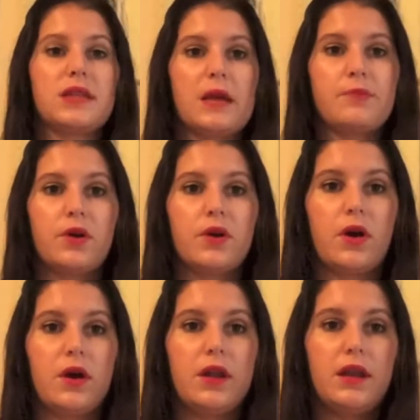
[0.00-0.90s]
that I put
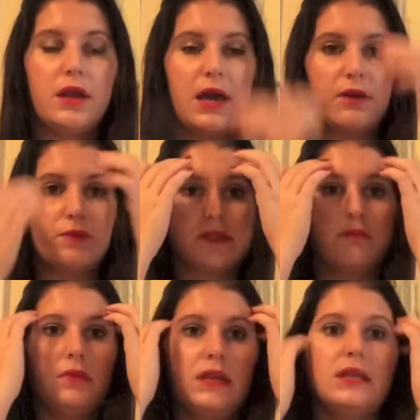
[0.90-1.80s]
on and was
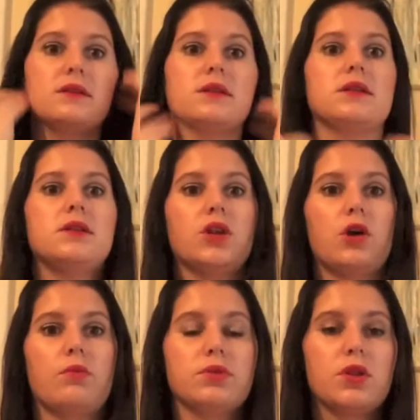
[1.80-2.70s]
immediately, you
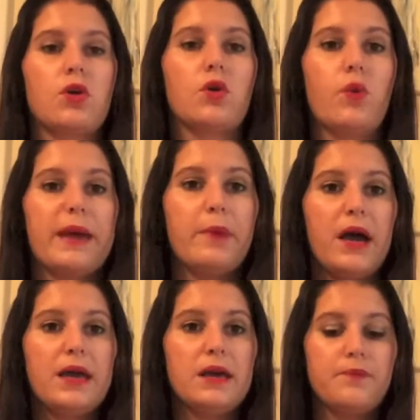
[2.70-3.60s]
know, blown away
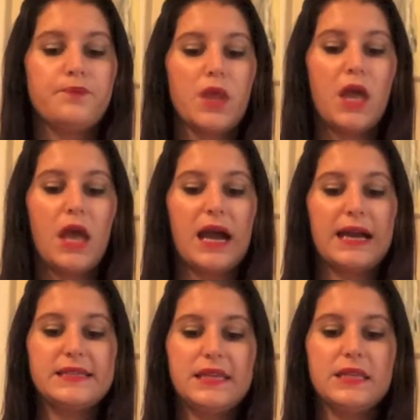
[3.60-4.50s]
by it.
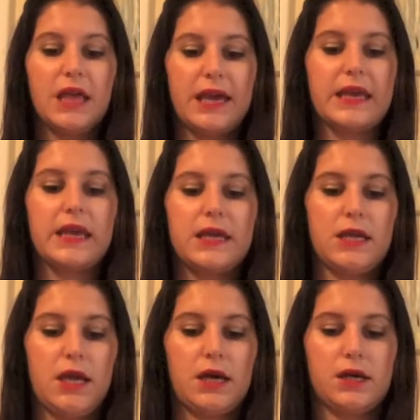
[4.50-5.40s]
I did like it.
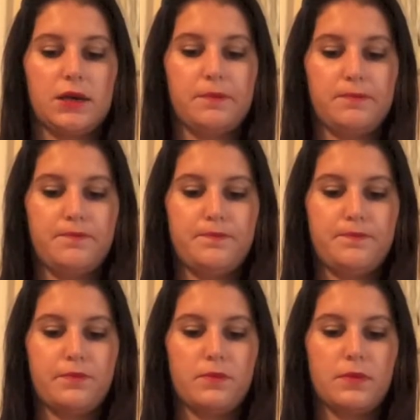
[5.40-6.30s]
I'm
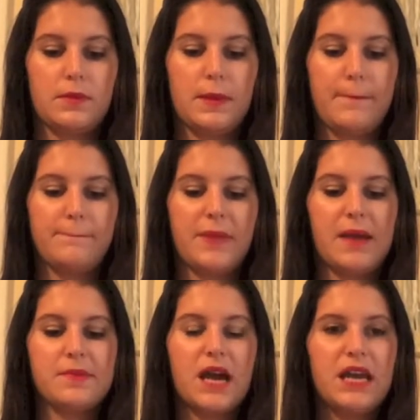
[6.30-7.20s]

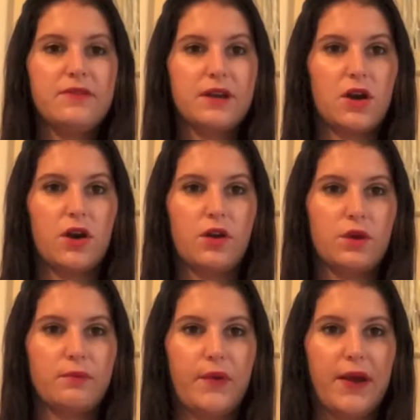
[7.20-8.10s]
kind of like hard to
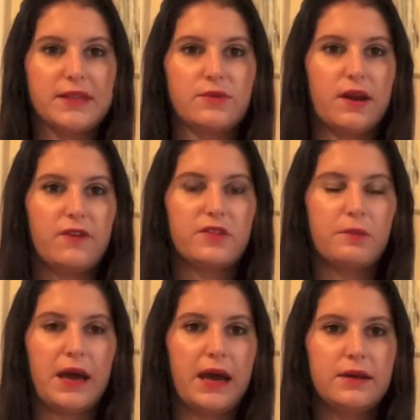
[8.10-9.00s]
impress right off the
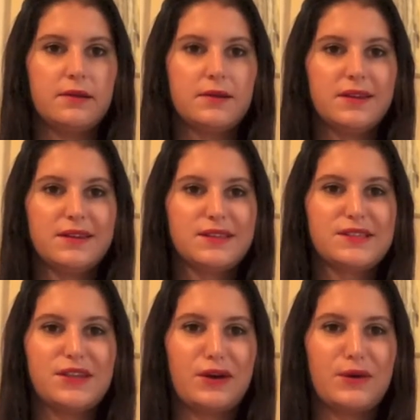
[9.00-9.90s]
bat.
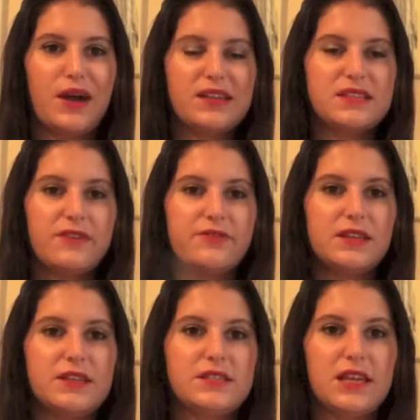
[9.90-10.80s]
So I definitely
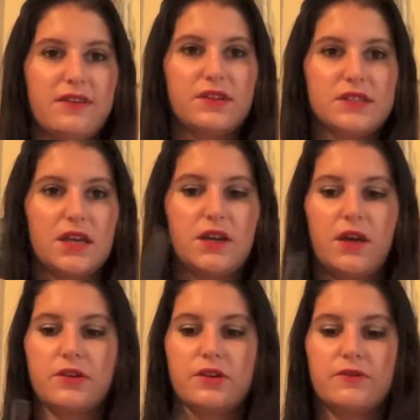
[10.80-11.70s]
need to give this
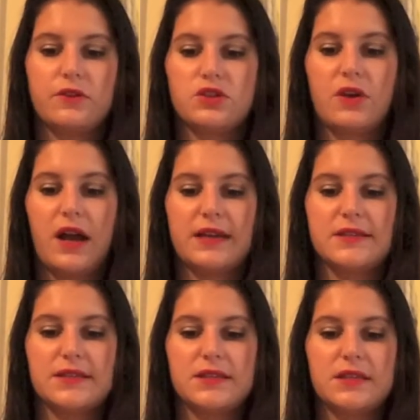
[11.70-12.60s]
another few
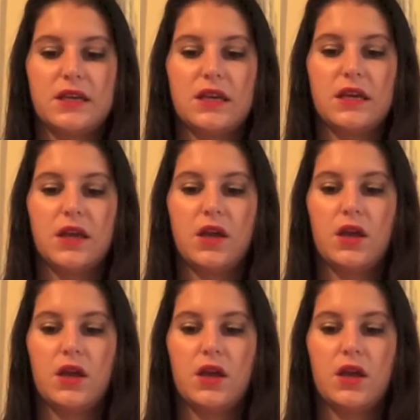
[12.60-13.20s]
tries to see,